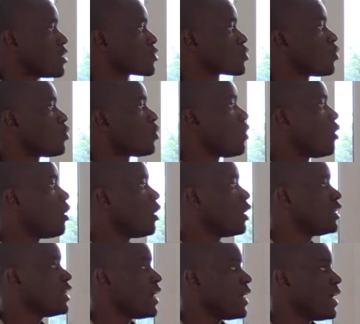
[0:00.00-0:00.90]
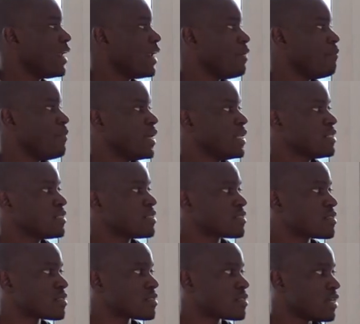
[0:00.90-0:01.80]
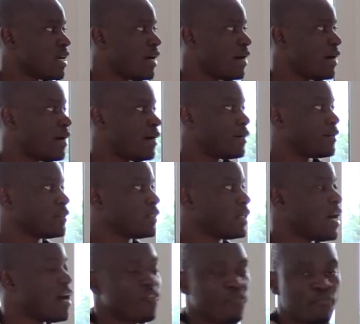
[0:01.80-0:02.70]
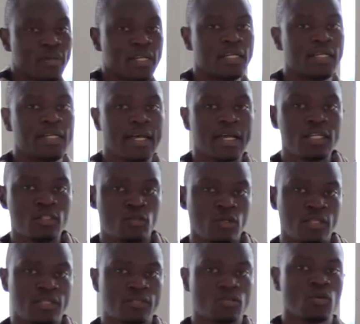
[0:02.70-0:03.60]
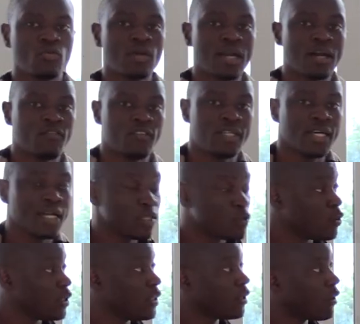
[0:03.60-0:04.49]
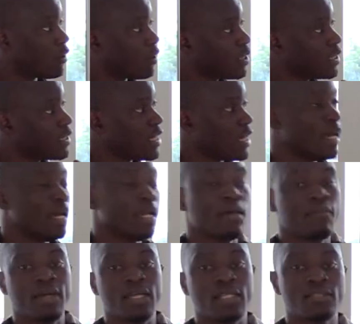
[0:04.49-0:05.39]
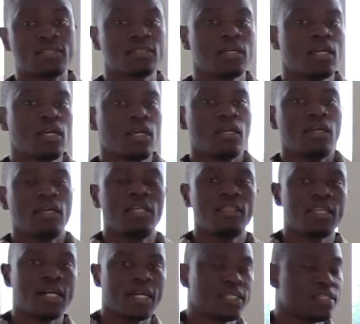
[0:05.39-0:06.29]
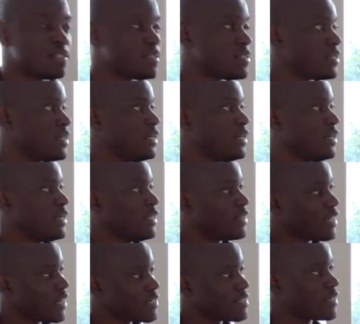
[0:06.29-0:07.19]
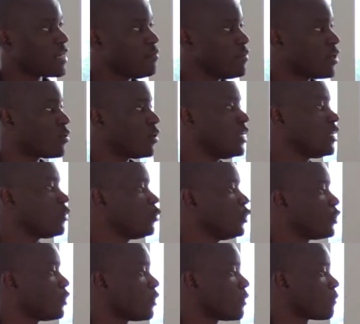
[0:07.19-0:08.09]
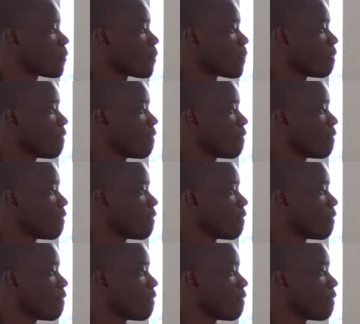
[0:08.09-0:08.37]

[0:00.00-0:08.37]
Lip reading: So all the elements have been dealt with, so we have dealt with all the elements in that chemical equation.